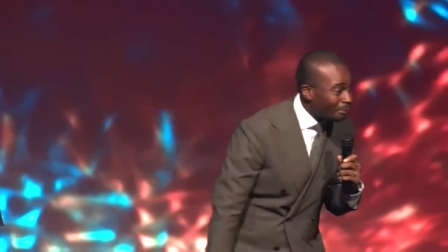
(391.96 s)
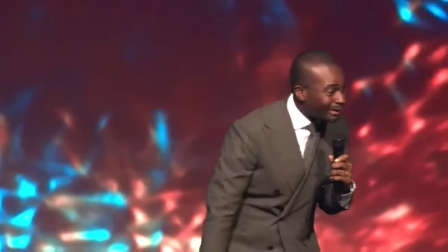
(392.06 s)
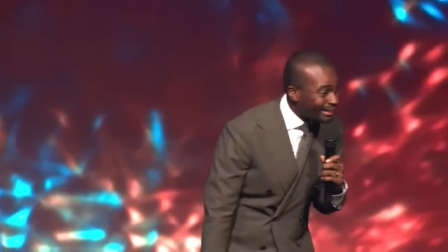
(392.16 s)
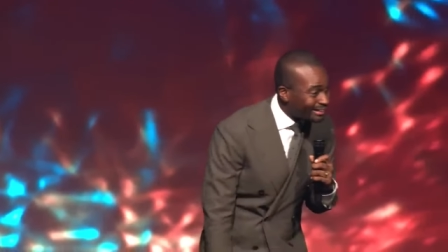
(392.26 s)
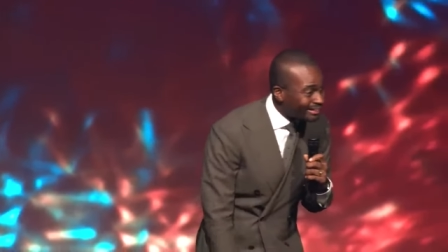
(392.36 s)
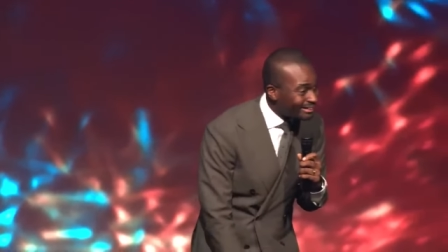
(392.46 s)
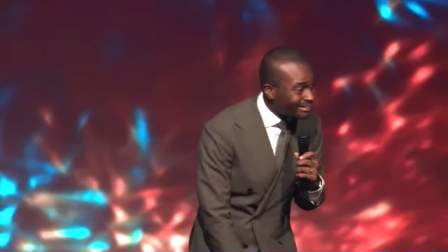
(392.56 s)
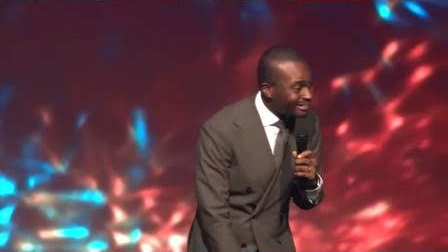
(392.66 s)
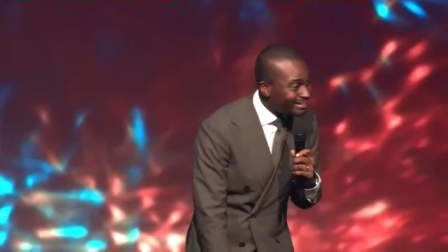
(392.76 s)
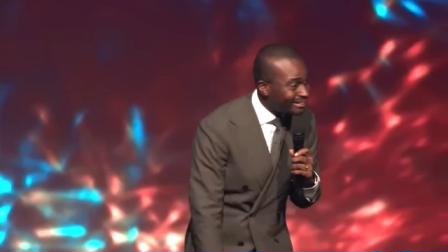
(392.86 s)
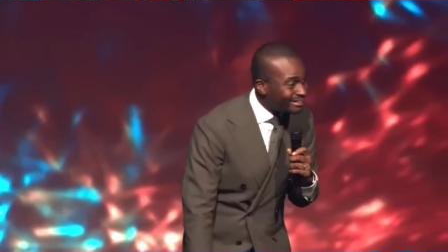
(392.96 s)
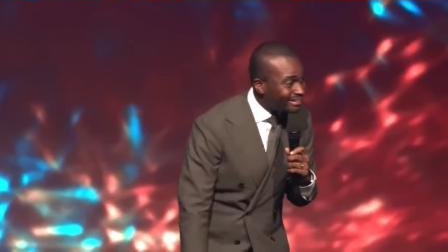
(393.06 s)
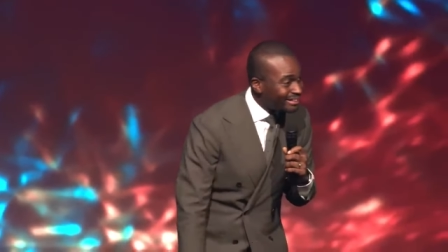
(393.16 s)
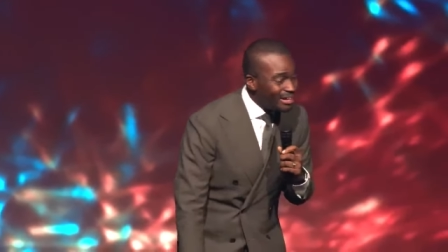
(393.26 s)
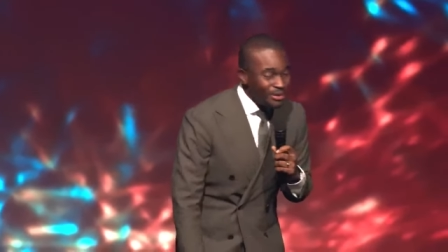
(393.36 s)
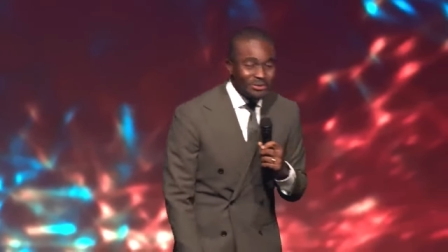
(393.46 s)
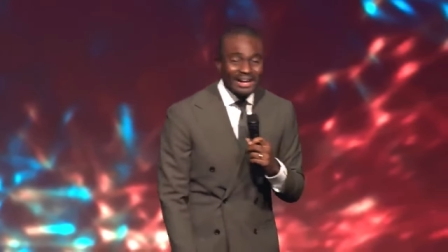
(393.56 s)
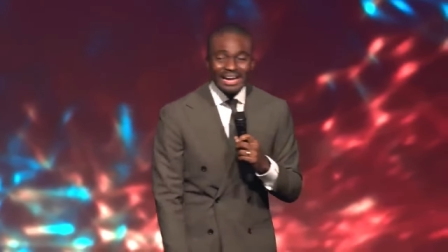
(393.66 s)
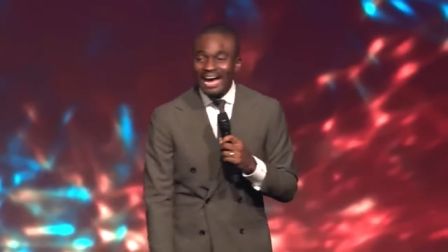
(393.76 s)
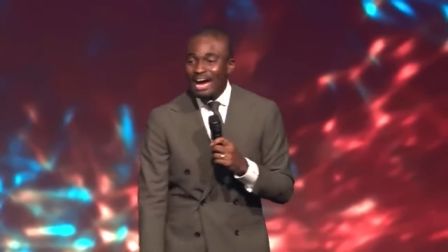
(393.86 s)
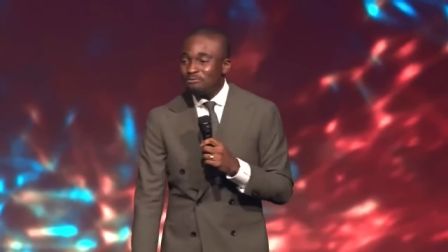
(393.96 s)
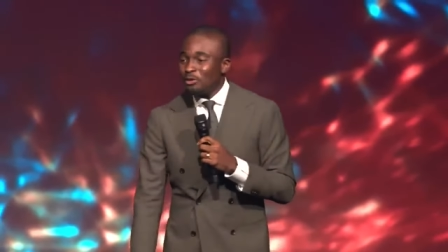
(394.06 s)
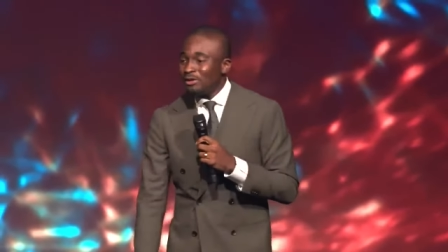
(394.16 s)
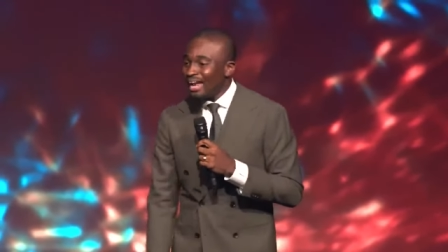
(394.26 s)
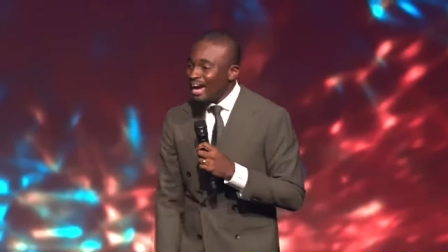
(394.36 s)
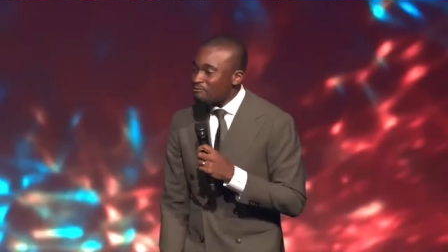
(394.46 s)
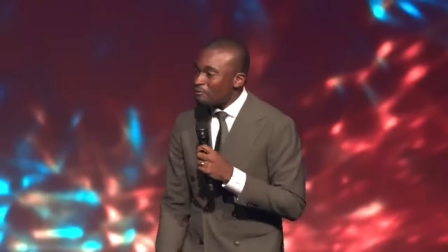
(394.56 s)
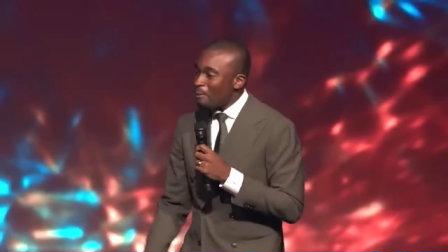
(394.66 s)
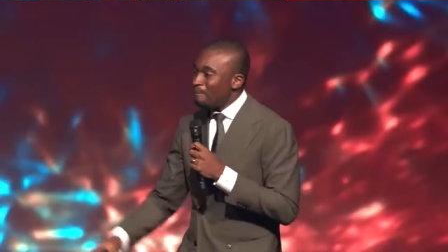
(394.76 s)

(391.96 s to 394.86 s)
money. You can't have your life